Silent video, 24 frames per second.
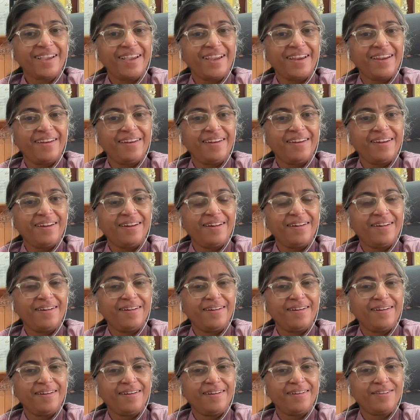And
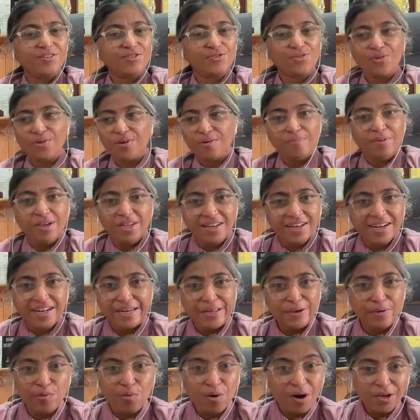so
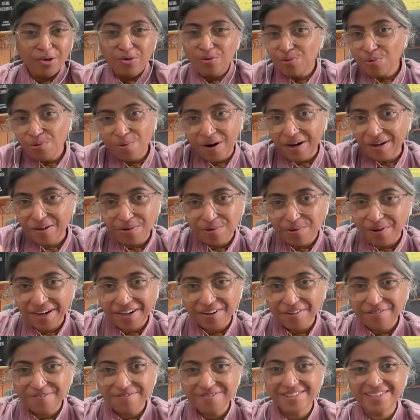immediately, who are you? Who are you?
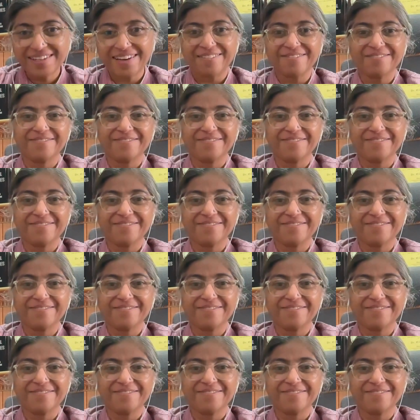Kind of stuff.